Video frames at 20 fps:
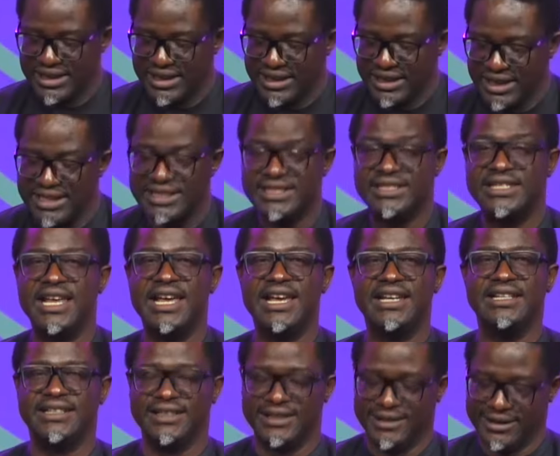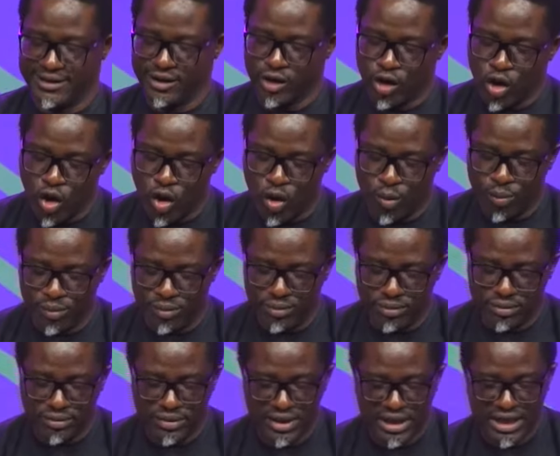they said, "Come,
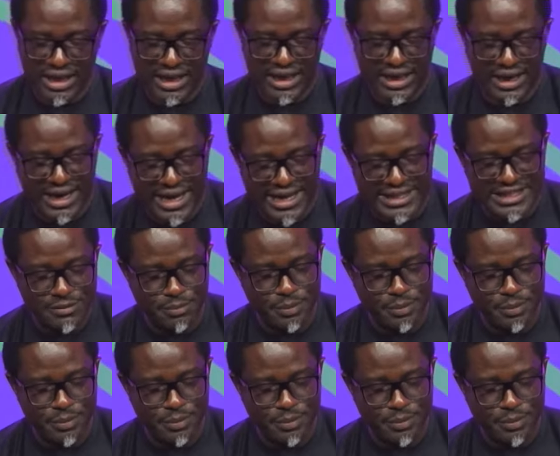let's